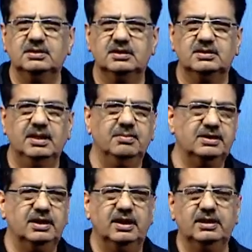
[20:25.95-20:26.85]
the same
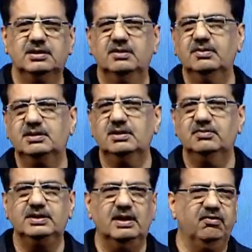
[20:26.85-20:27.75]
engineering services,
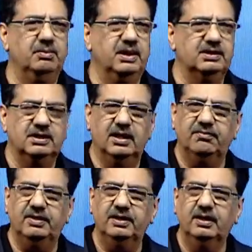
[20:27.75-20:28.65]
which everybody is
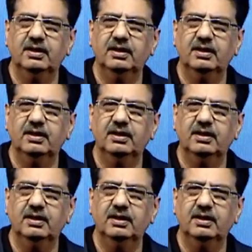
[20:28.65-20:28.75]
delivering.